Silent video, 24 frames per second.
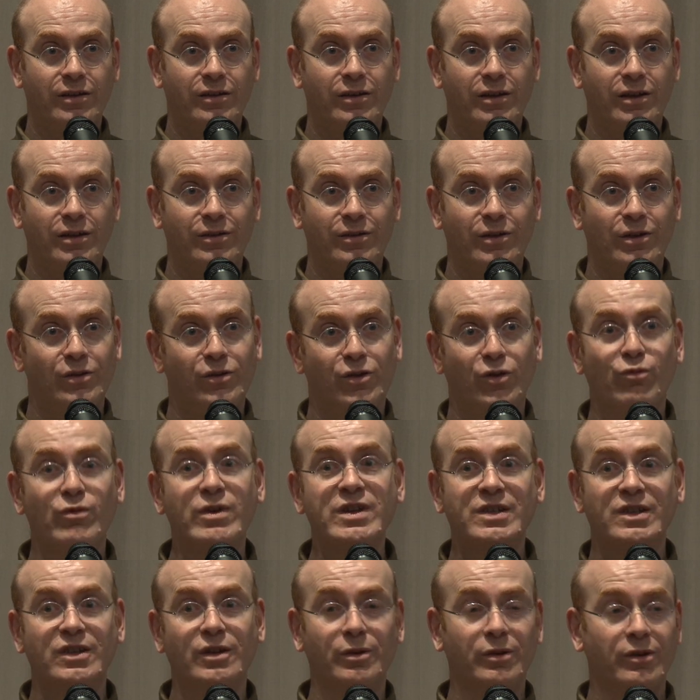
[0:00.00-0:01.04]
the, the, the,
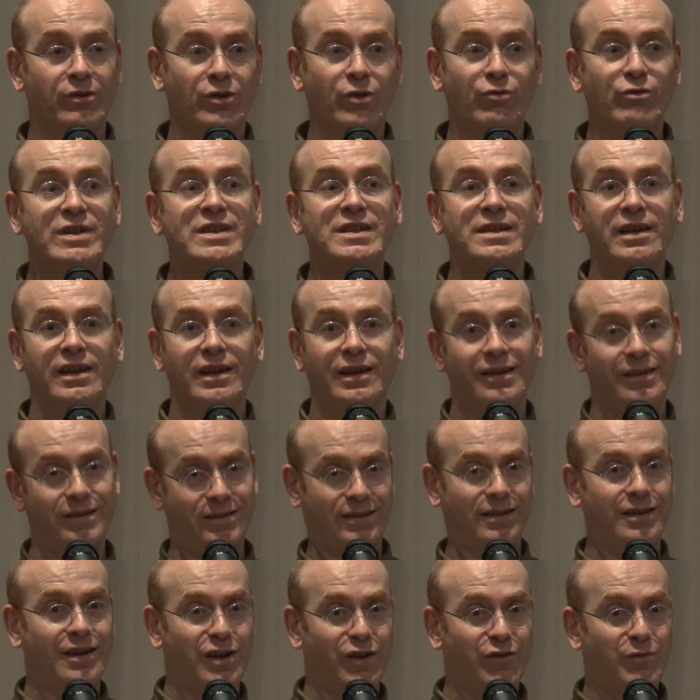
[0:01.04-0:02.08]
reason, the reasoning
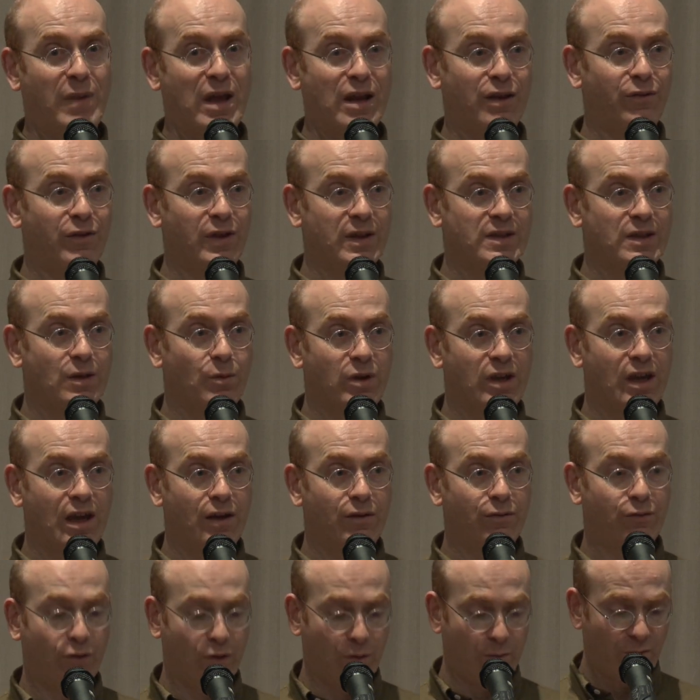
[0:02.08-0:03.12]
kind of benefits that we
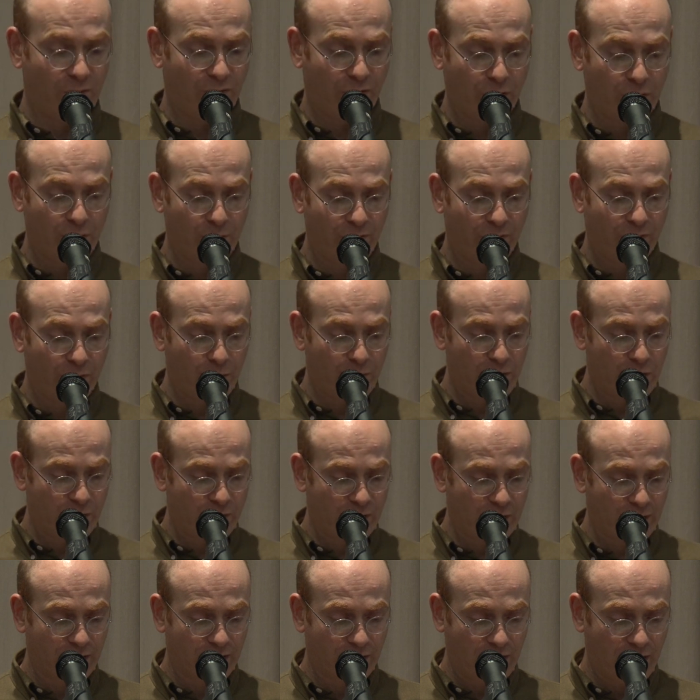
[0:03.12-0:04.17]
get from, from, from
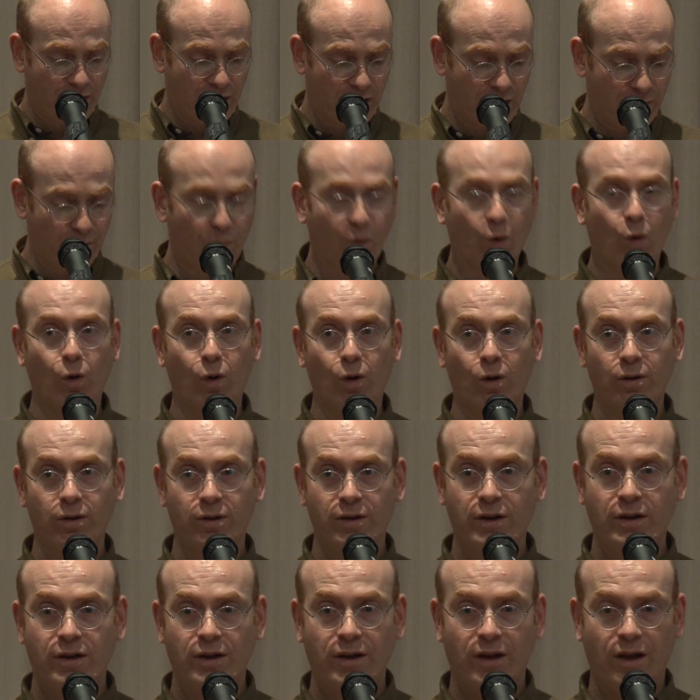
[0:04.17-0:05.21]
using uh, more,
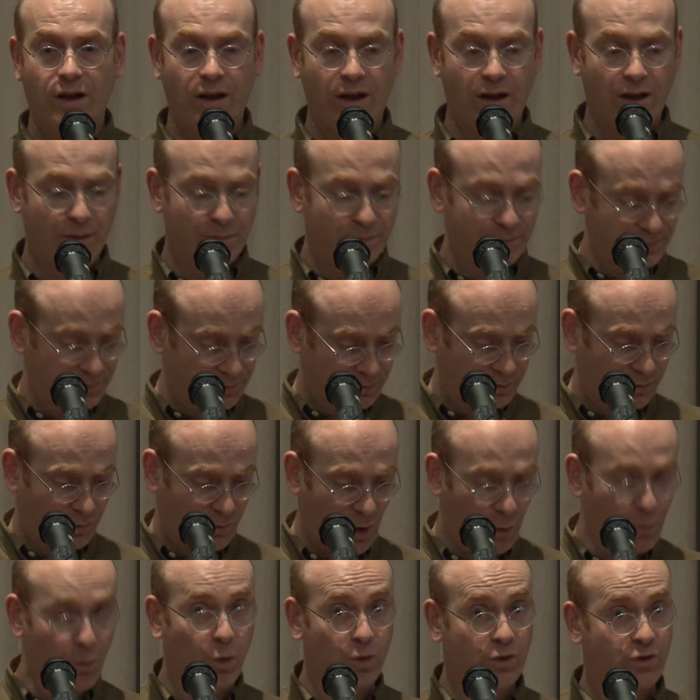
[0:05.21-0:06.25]
um,
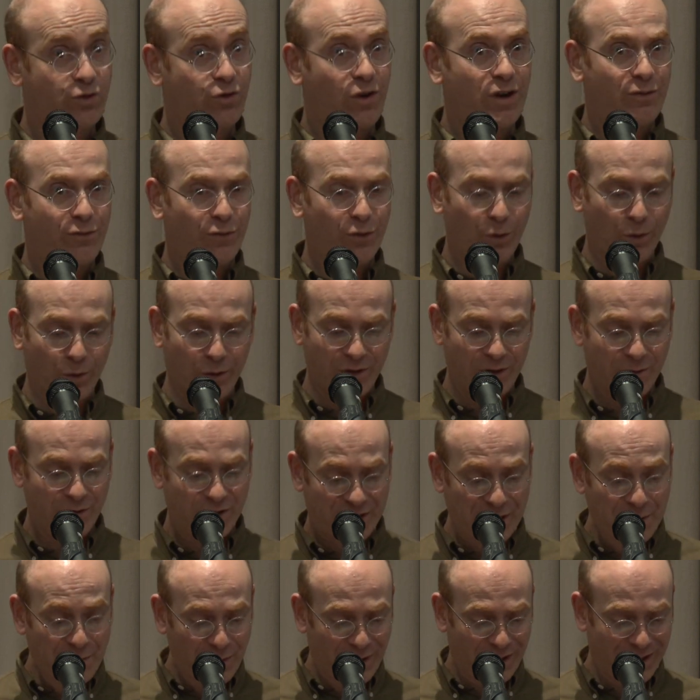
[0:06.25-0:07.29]
more straightforward,
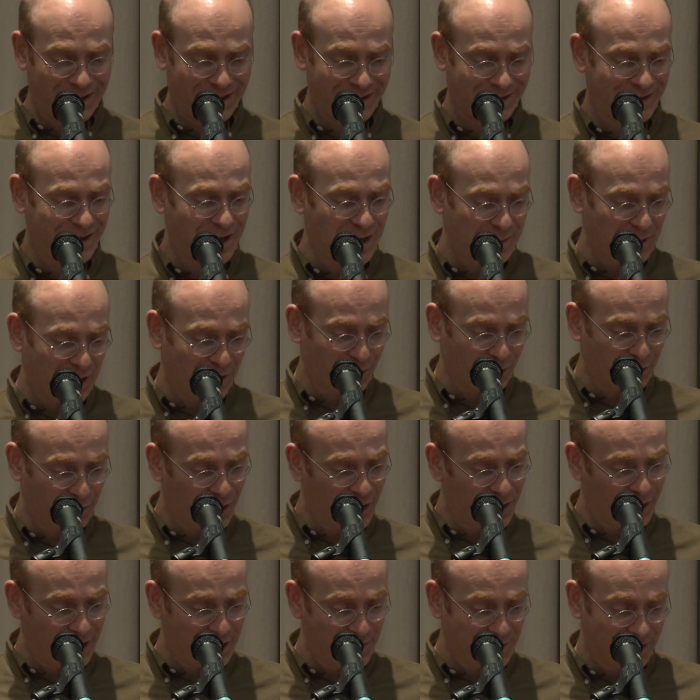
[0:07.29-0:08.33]
simpler type level
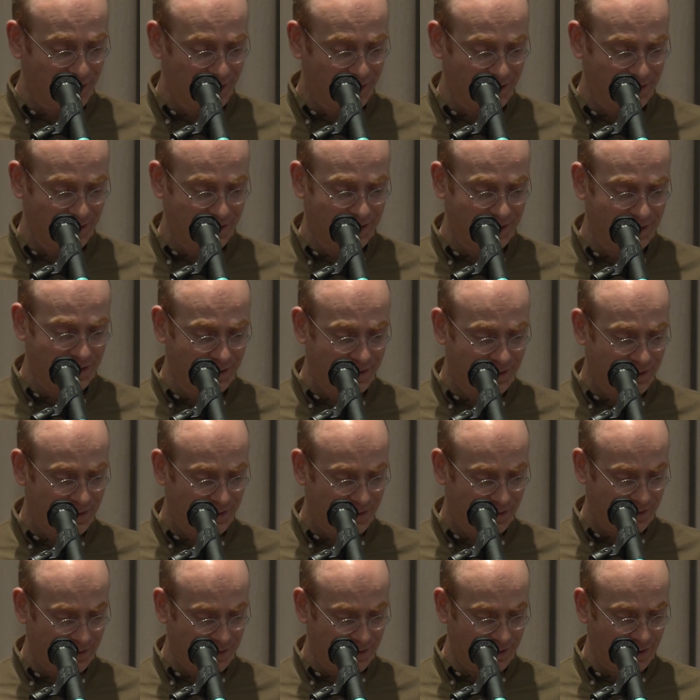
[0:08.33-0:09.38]
programming that, that,
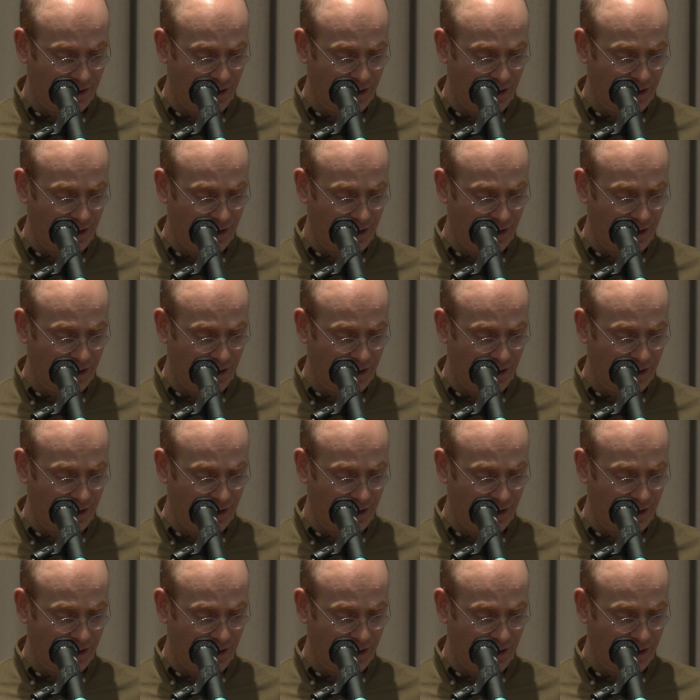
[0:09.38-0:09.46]
that